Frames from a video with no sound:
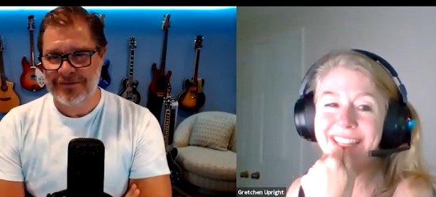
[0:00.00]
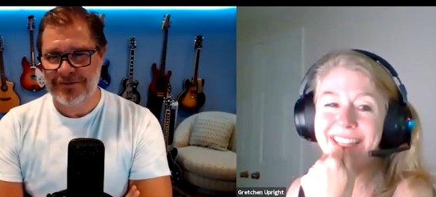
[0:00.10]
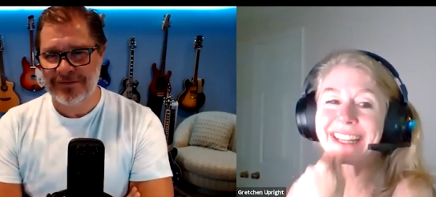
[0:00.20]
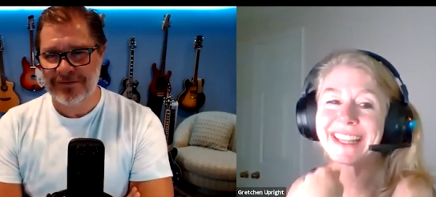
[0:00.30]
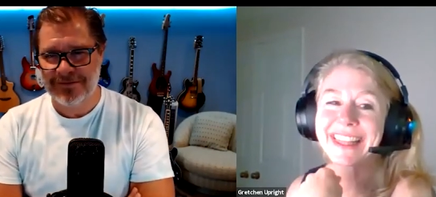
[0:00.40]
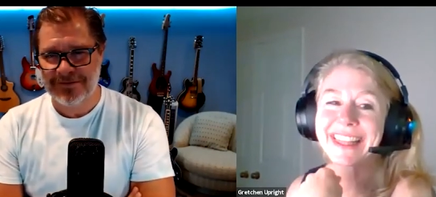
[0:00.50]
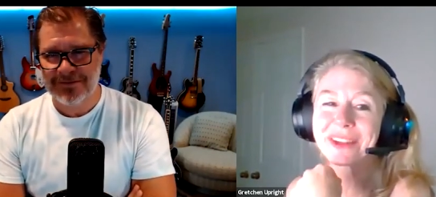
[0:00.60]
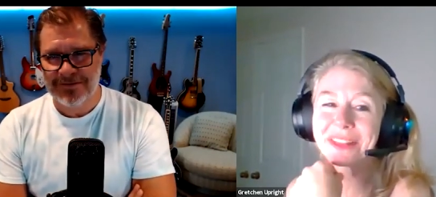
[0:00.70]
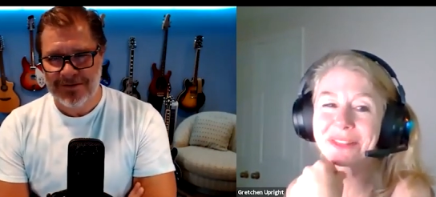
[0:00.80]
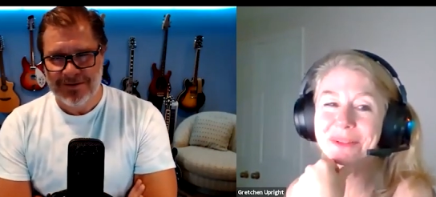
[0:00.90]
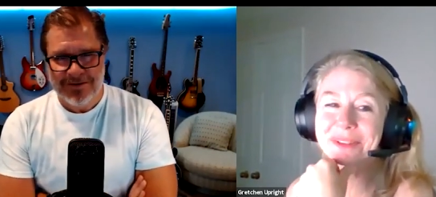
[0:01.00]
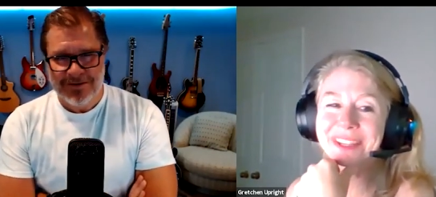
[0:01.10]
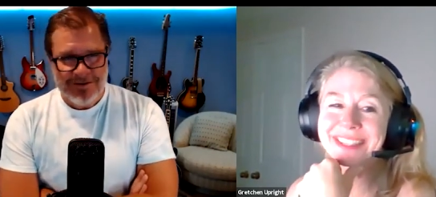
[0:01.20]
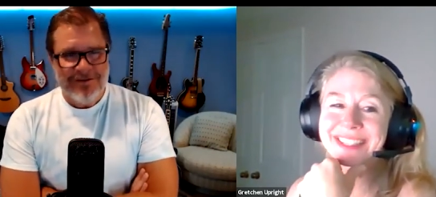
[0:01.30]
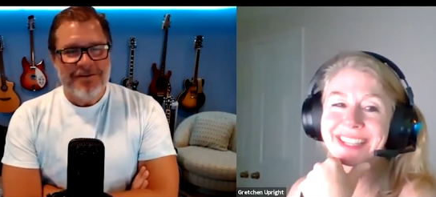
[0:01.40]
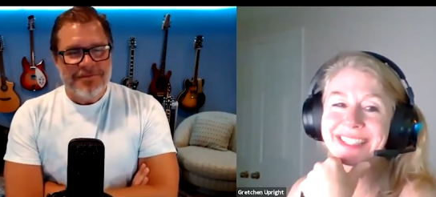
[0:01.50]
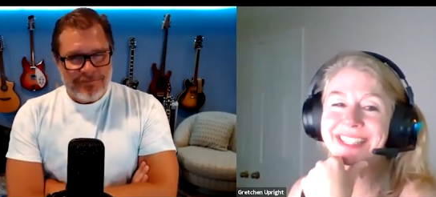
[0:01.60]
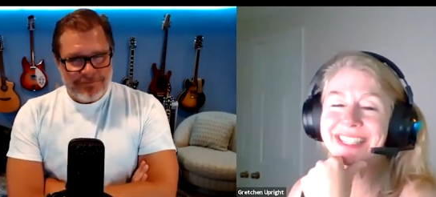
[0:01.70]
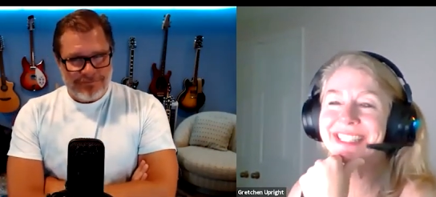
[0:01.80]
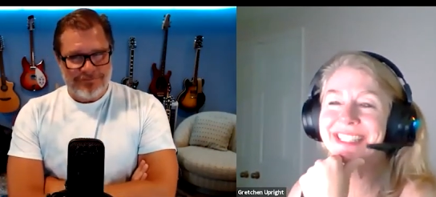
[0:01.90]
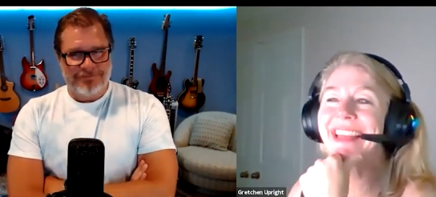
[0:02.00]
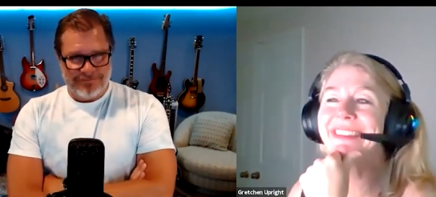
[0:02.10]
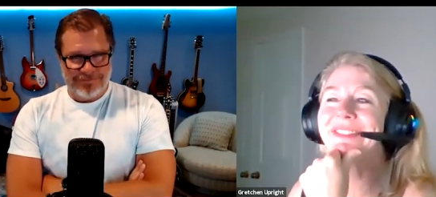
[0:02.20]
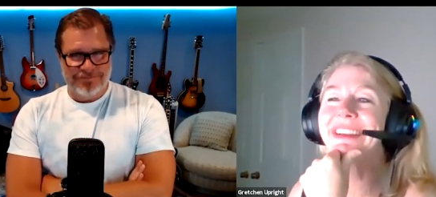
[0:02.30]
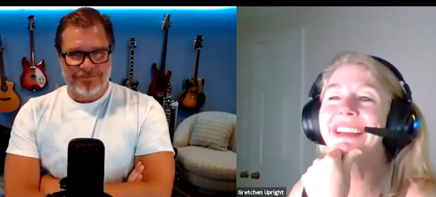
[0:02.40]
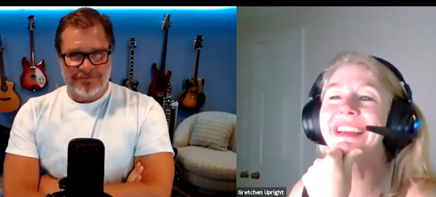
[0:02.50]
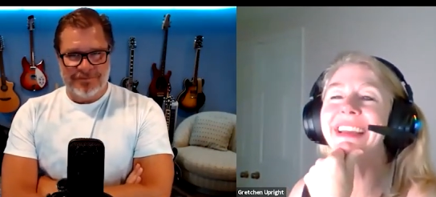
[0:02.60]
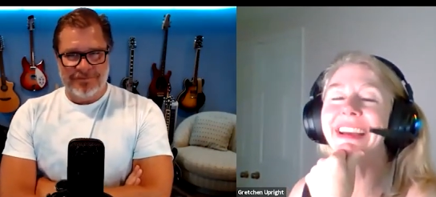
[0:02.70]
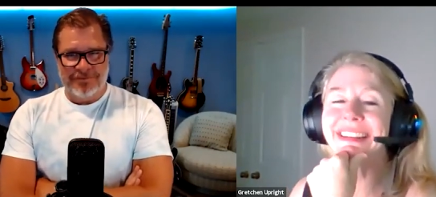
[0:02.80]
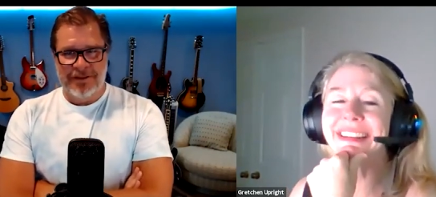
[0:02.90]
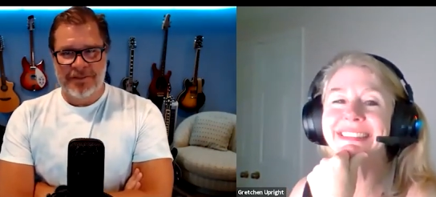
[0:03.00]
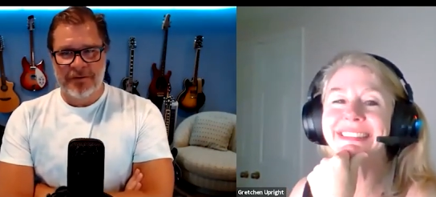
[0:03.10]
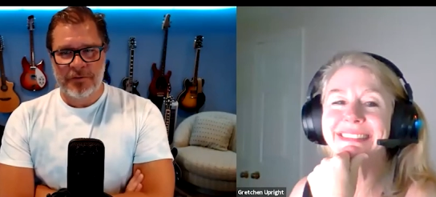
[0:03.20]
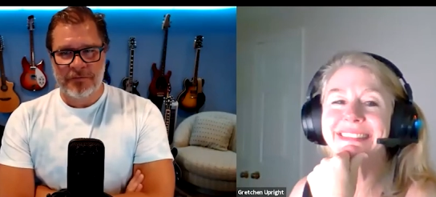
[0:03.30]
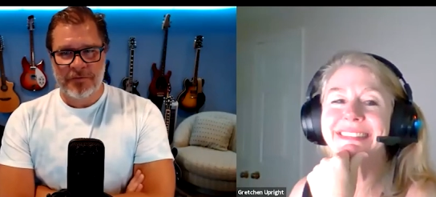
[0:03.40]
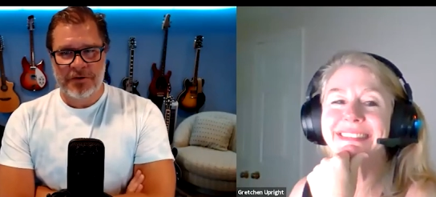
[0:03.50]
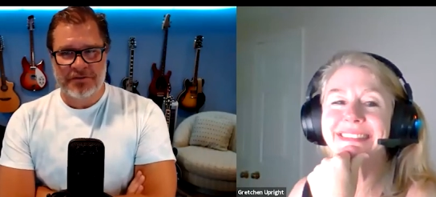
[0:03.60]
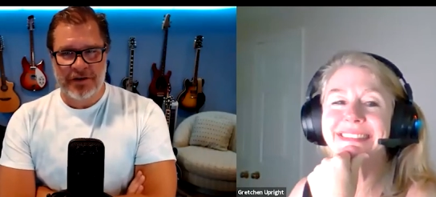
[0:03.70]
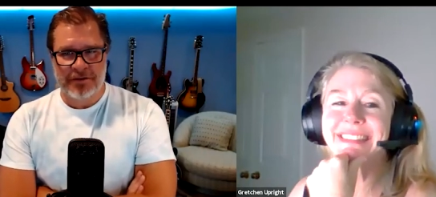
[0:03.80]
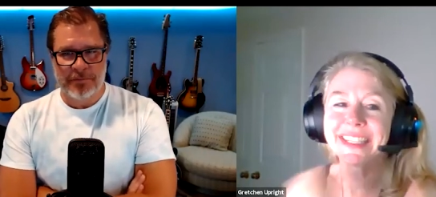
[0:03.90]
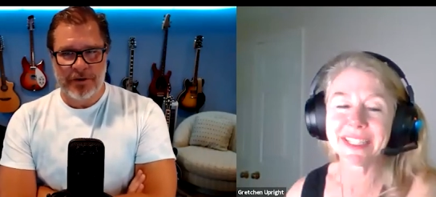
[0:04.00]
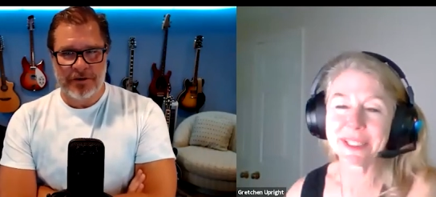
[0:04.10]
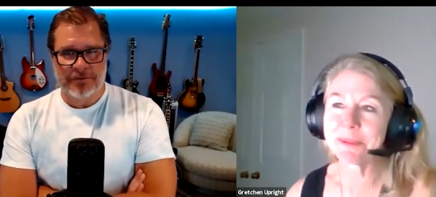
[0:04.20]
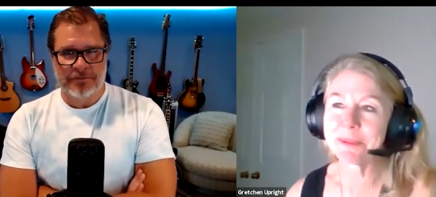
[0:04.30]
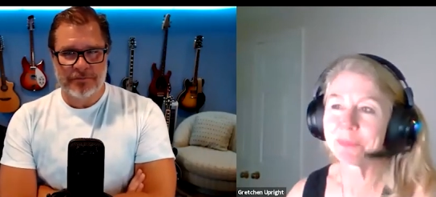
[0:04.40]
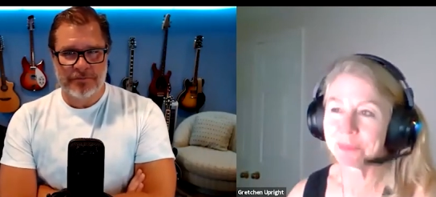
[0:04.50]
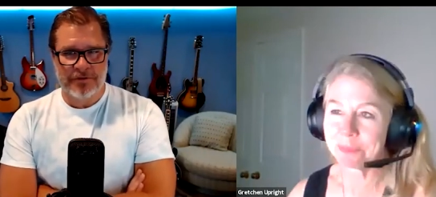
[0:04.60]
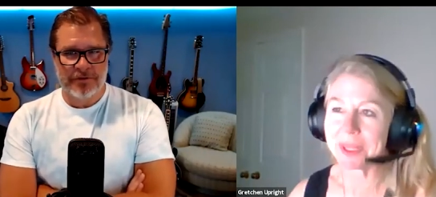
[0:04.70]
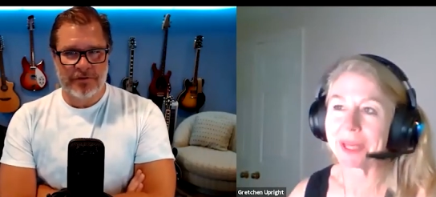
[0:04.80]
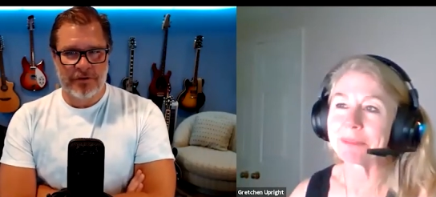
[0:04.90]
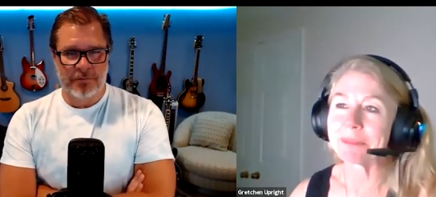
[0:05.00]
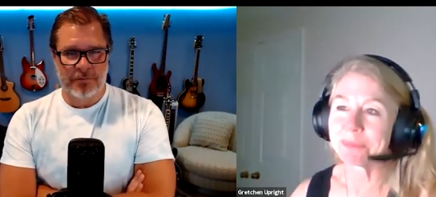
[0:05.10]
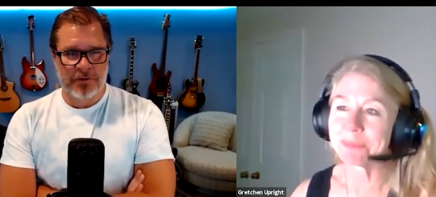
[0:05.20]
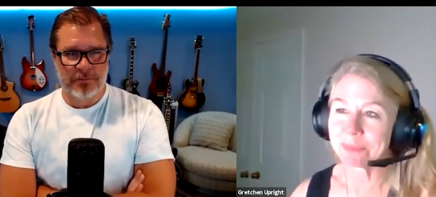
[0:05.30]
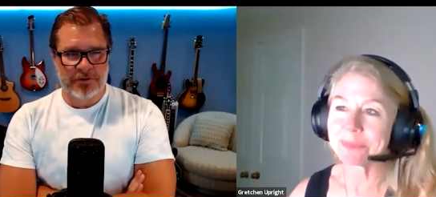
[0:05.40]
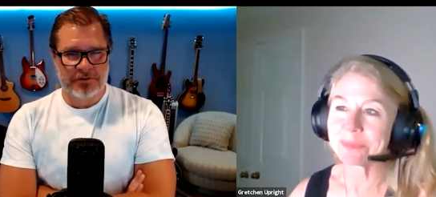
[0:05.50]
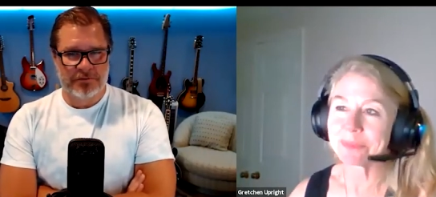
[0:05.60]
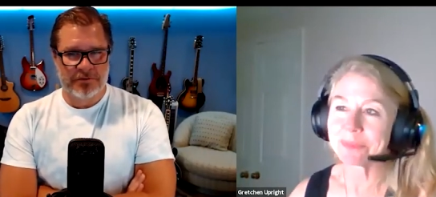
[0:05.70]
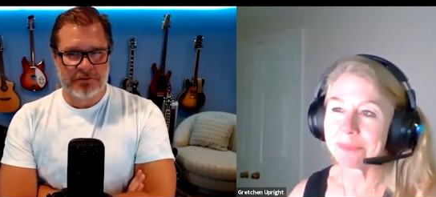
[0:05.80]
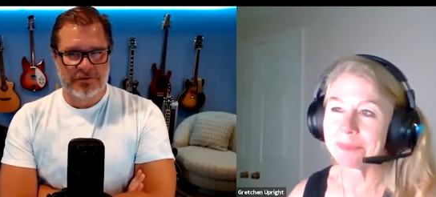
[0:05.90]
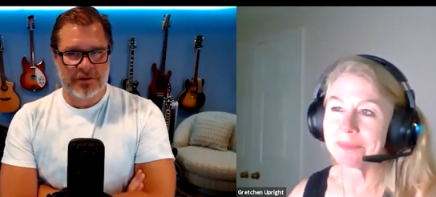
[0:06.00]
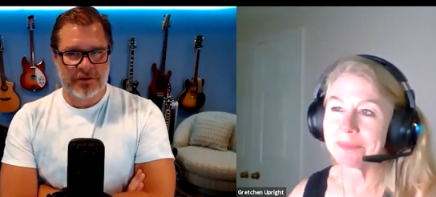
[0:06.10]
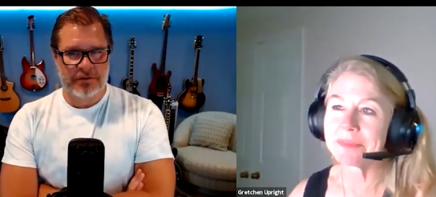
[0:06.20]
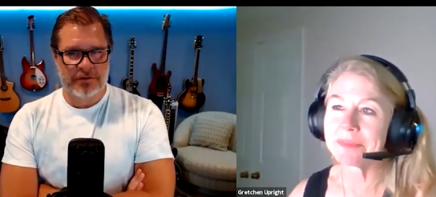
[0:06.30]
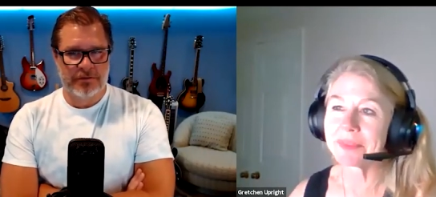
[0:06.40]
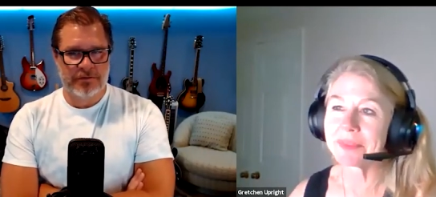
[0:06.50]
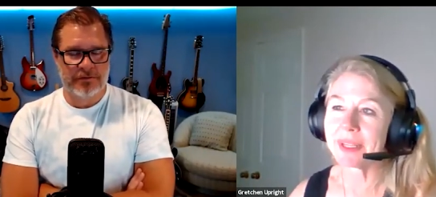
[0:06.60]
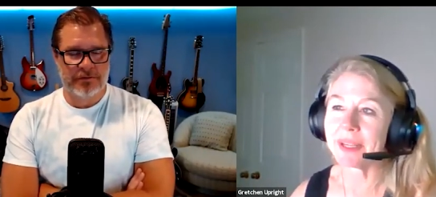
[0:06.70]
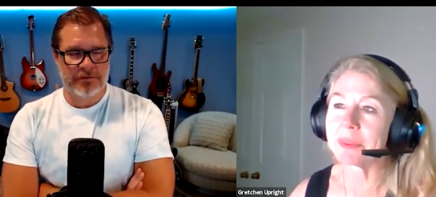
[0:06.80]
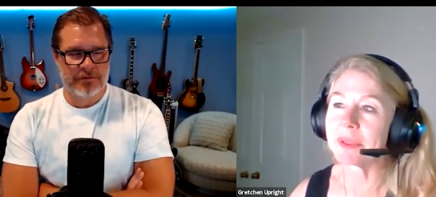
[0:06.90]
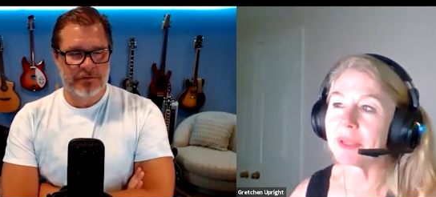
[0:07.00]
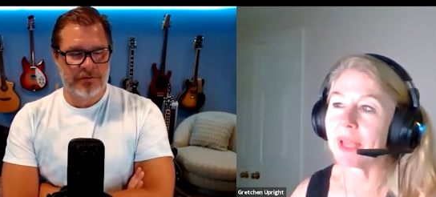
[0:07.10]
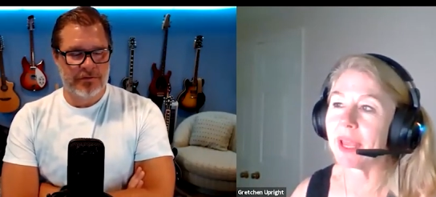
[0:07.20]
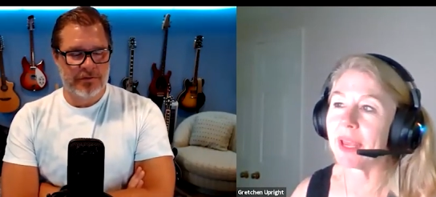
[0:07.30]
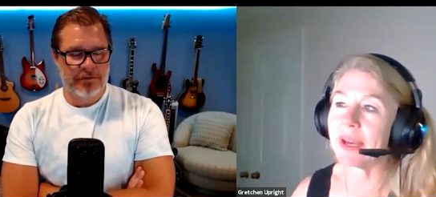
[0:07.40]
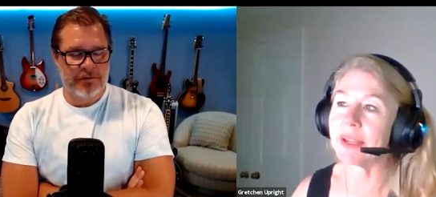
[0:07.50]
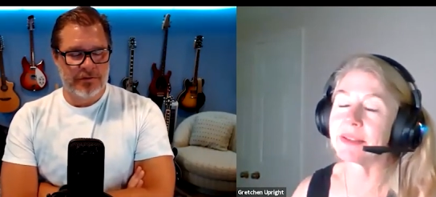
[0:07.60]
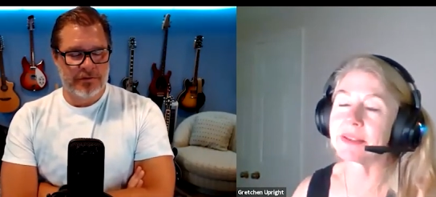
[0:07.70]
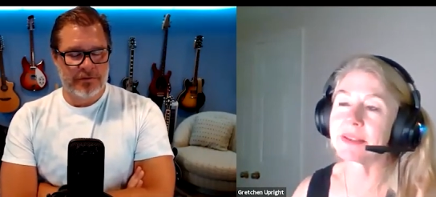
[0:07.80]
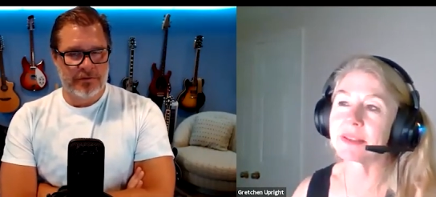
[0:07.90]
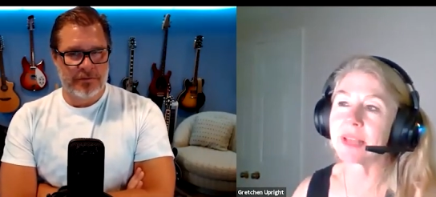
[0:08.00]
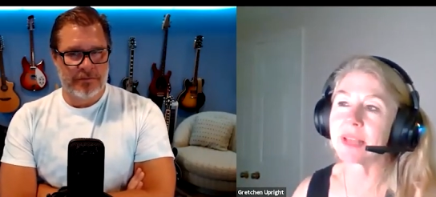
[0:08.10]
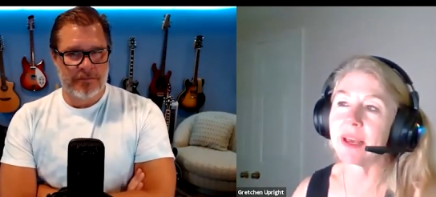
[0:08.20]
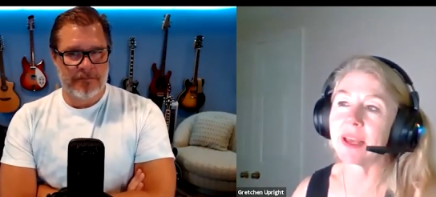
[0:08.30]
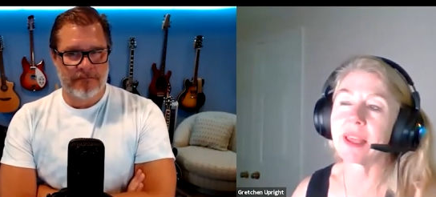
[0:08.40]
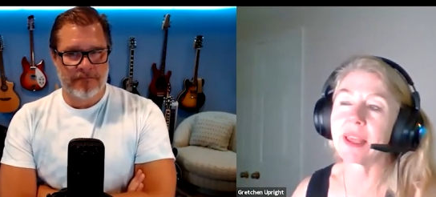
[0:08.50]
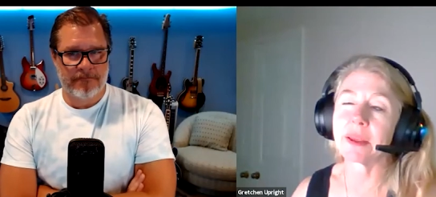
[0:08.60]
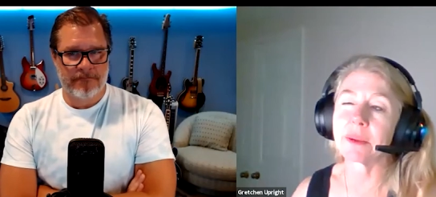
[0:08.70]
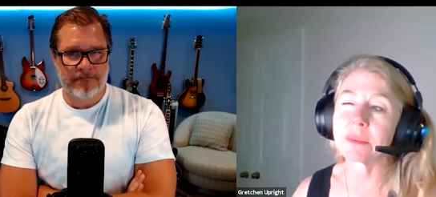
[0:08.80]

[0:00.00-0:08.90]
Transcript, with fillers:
Speaker 1: Luckily, they've gone through redesign since then, but yeah.
Speaker 2: I think we've redesigned them all. I think yeah. they're all pretty much redesigned.
Speaker 1: Yep. And uh,